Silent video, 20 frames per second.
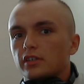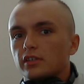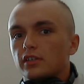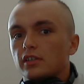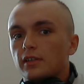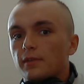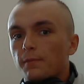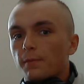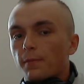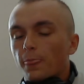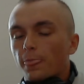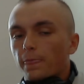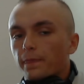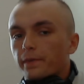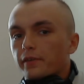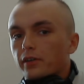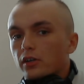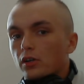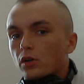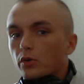And
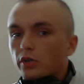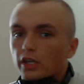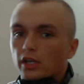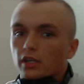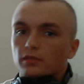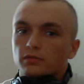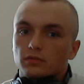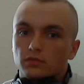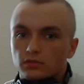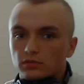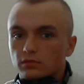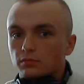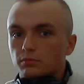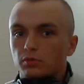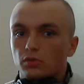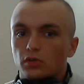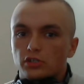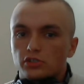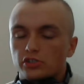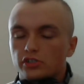they're like, okay,
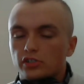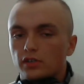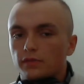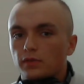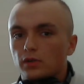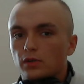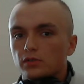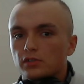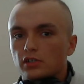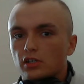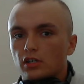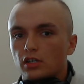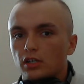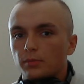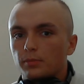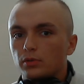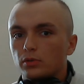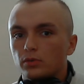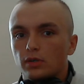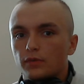pull out your cell phones, call
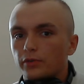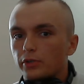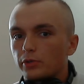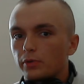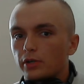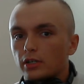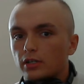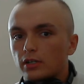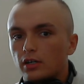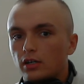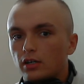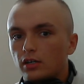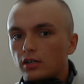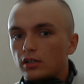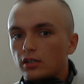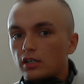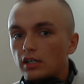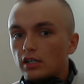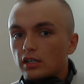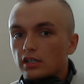up whoever you want to
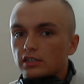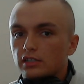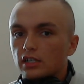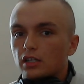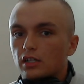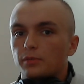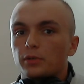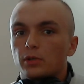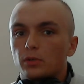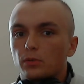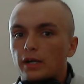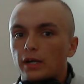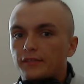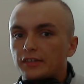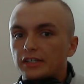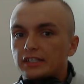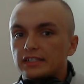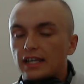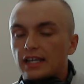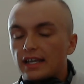call, tell them you arrived
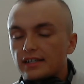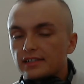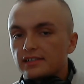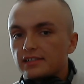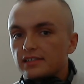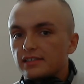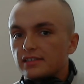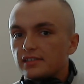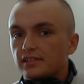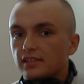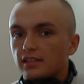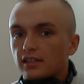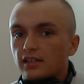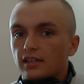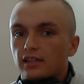in Texas,